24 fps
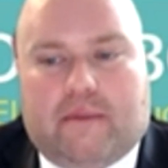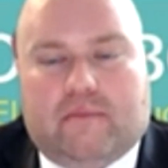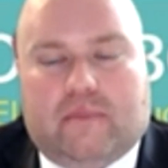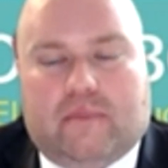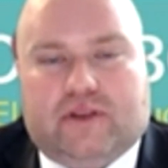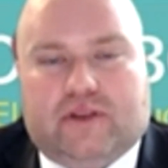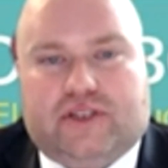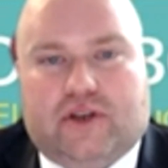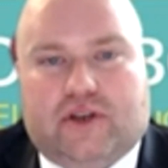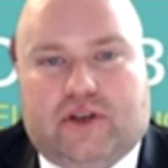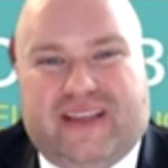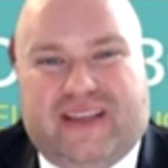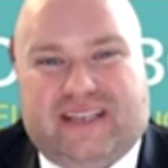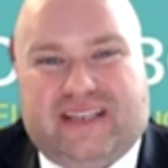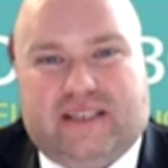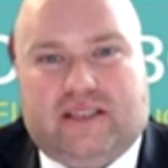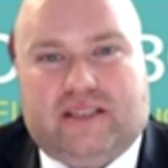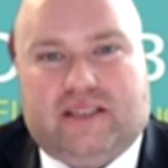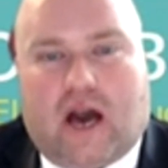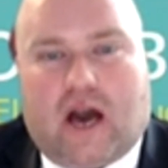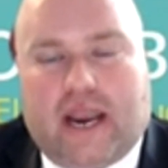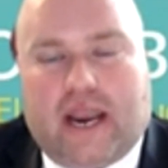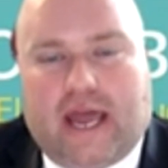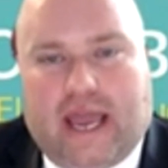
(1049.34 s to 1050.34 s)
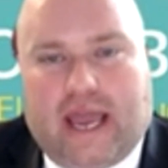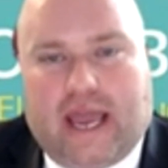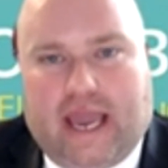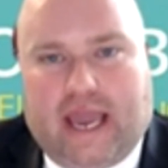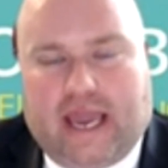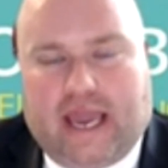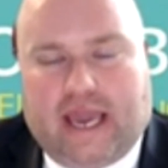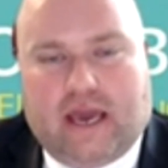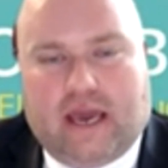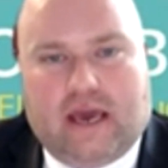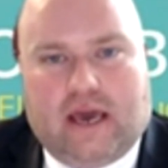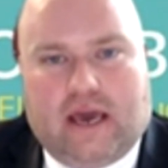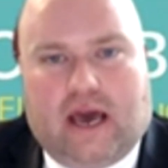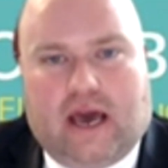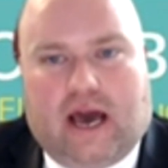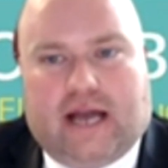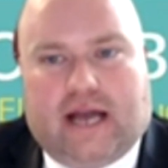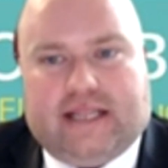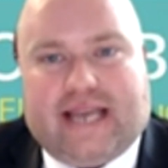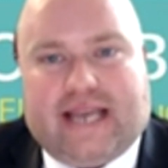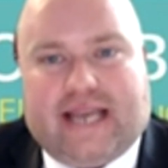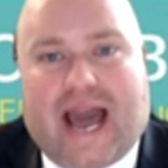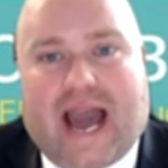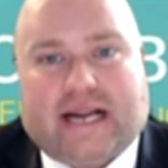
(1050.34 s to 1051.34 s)
So this is not a
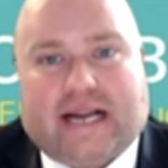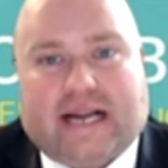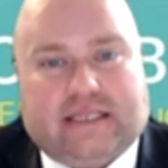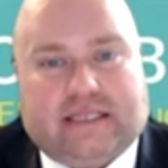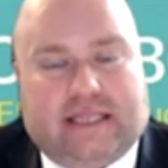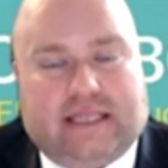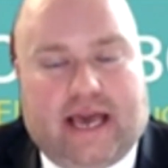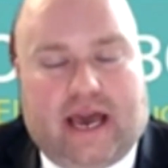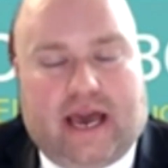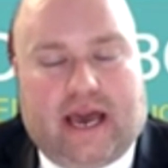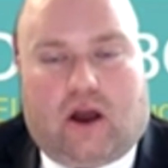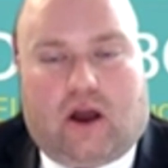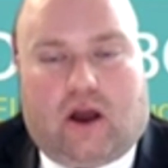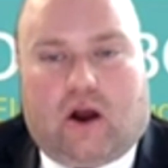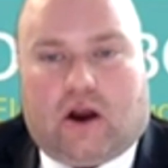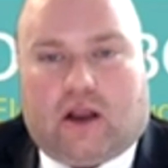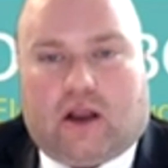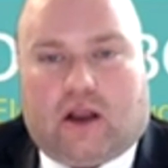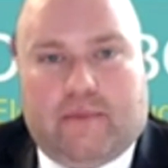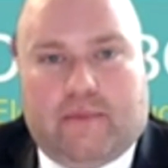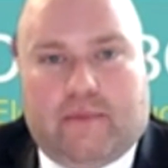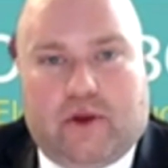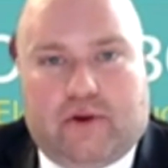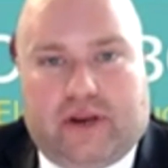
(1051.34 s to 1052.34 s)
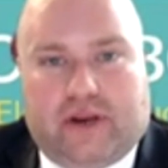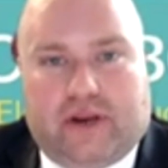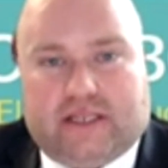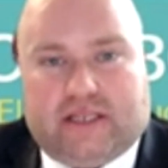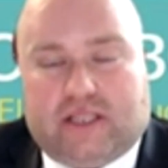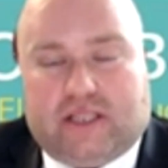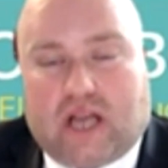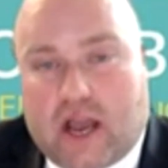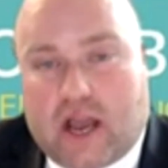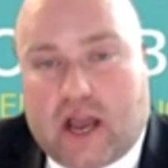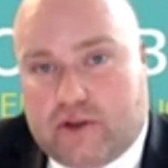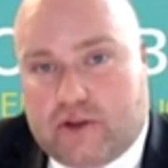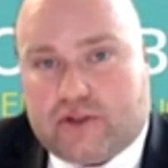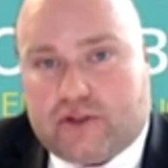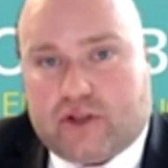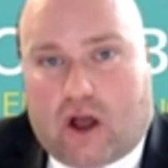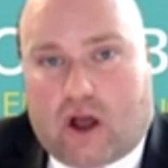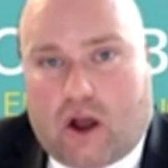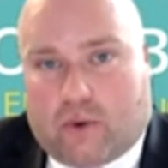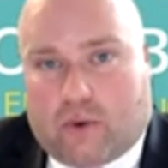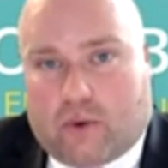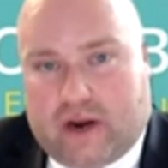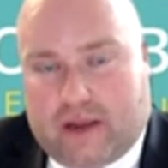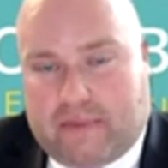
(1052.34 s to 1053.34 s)
tax that our community is not used to
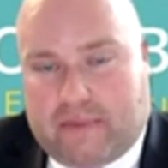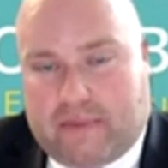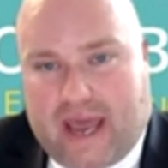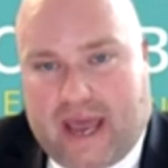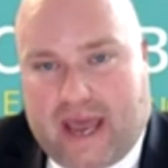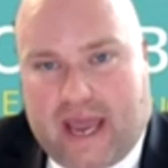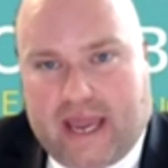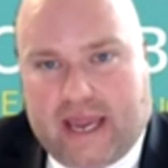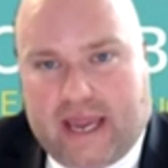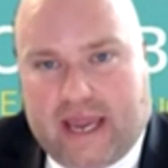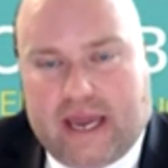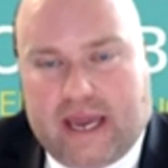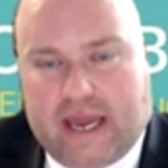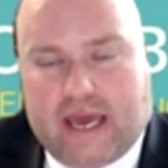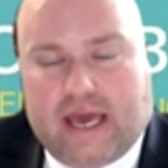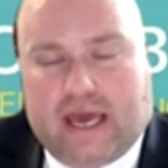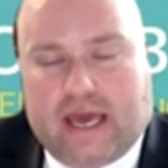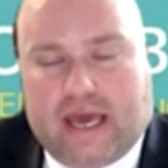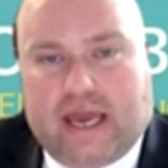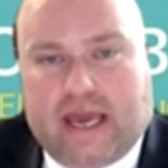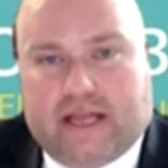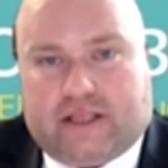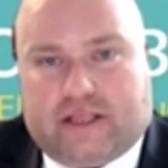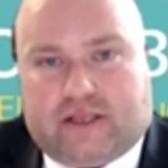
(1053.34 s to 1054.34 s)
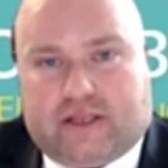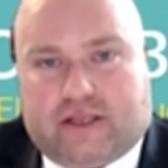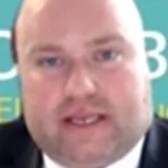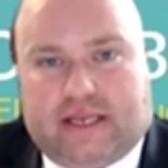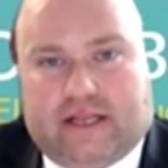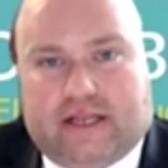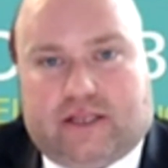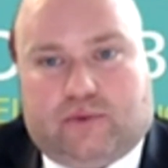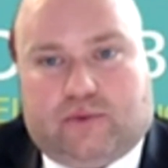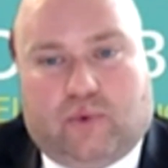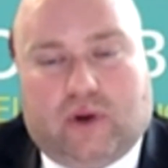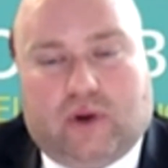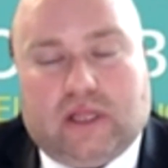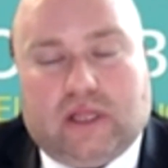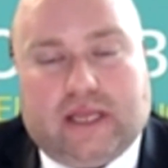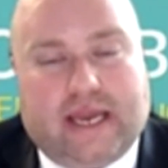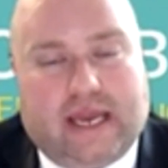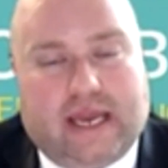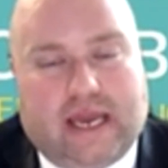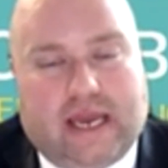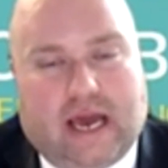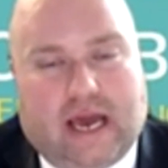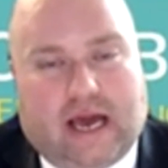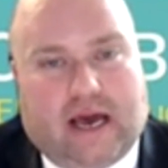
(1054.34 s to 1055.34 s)
already paying. It's
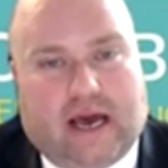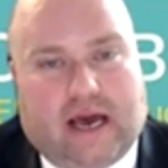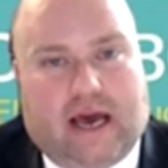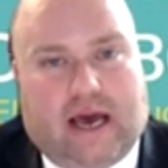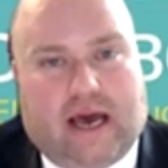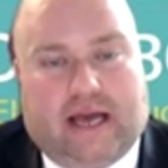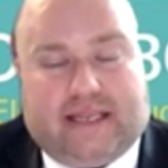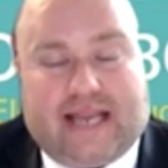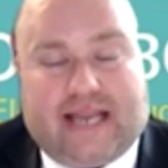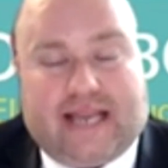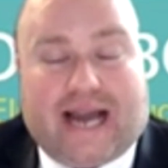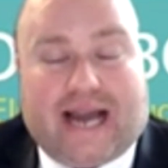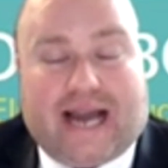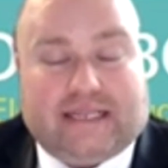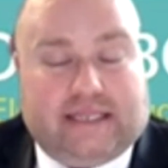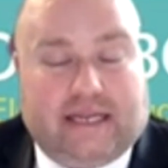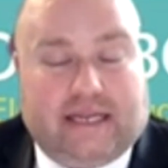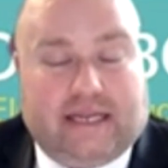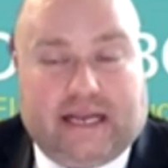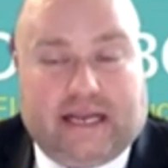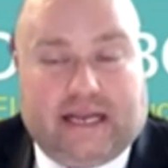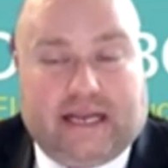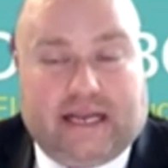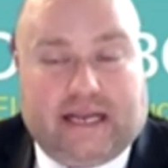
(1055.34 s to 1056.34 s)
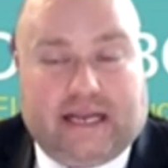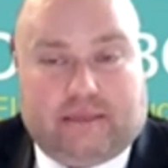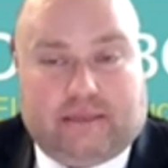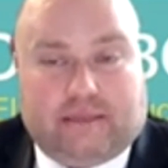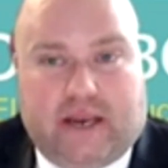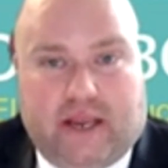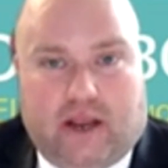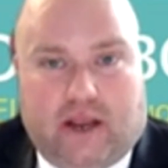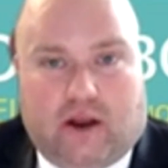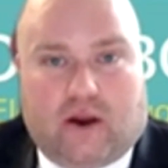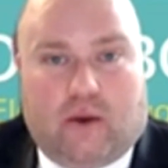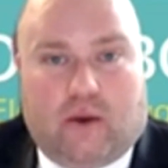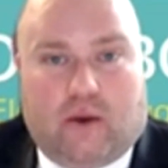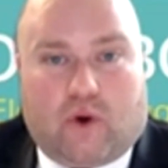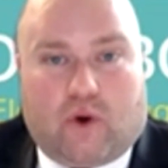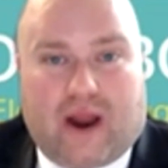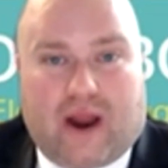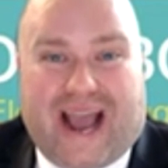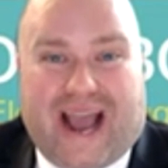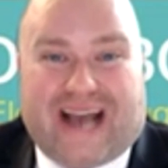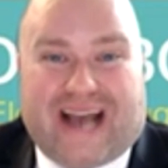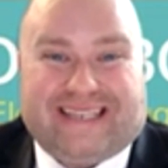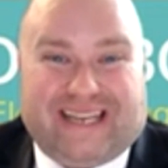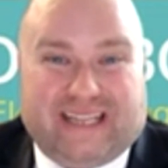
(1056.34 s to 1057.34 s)
really a tax that has been here, and we're
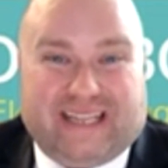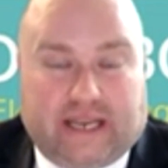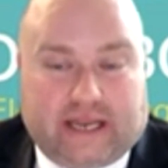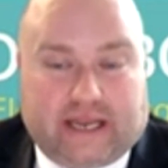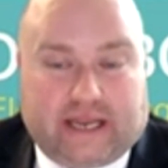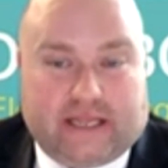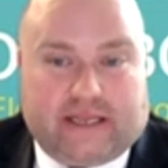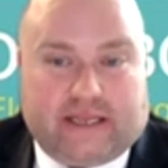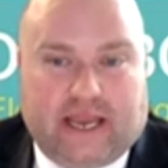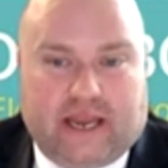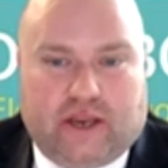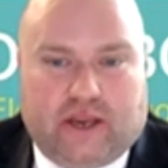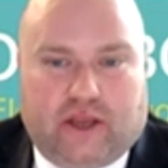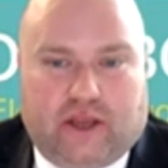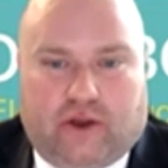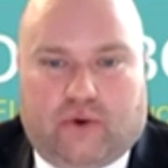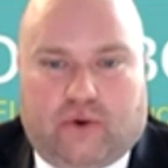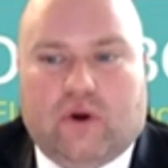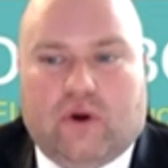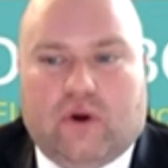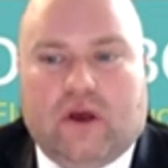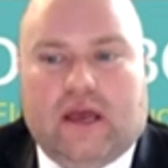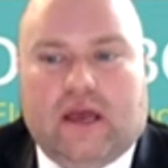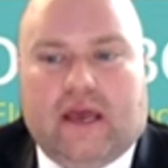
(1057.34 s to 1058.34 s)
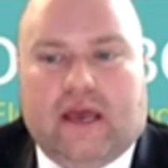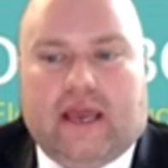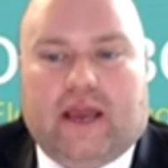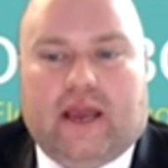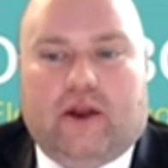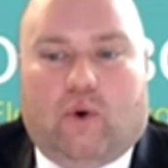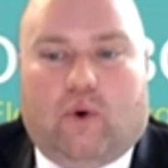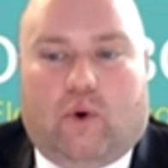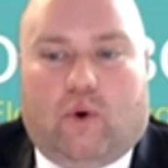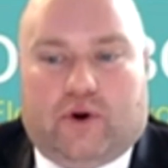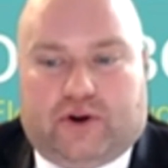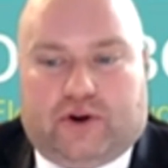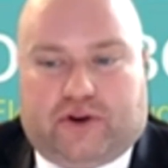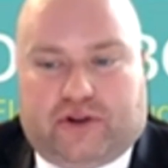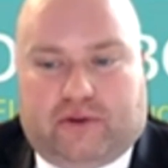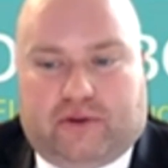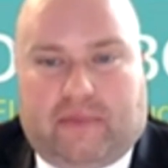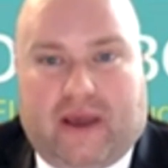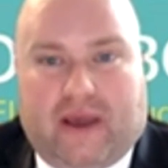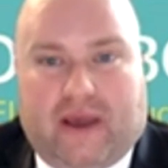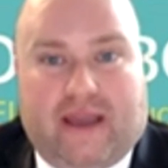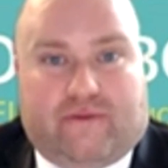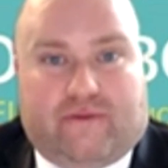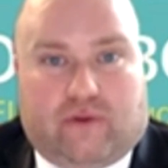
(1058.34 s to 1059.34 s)
asking to continue in order to
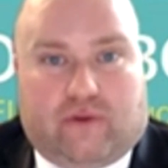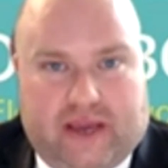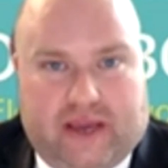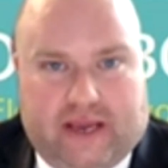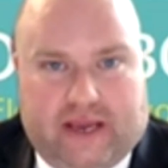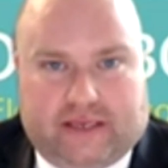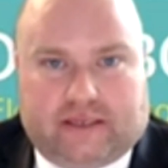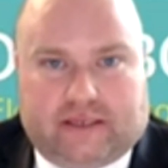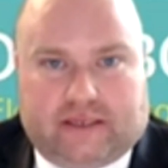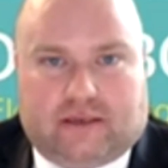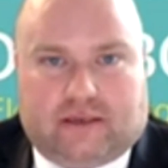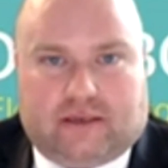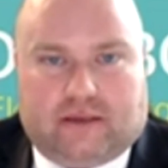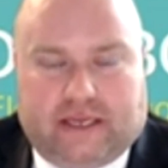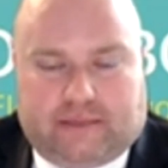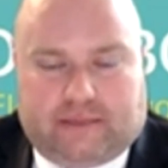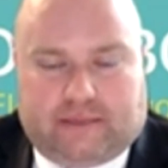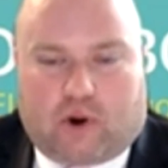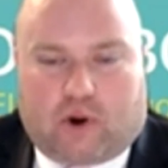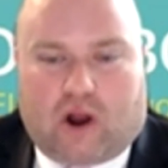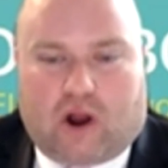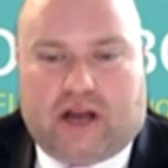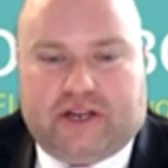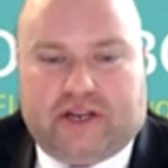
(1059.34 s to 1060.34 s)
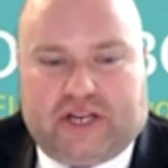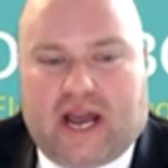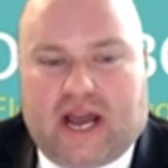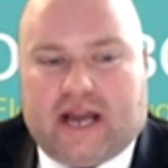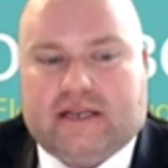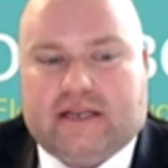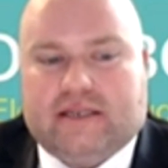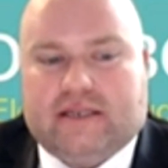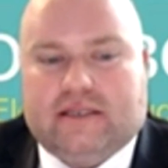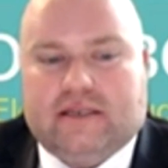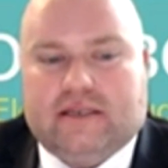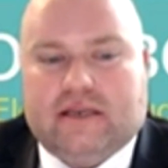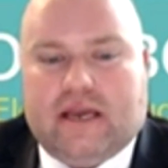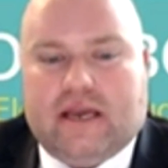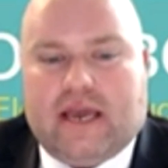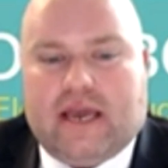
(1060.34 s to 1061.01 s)
pay for these projects.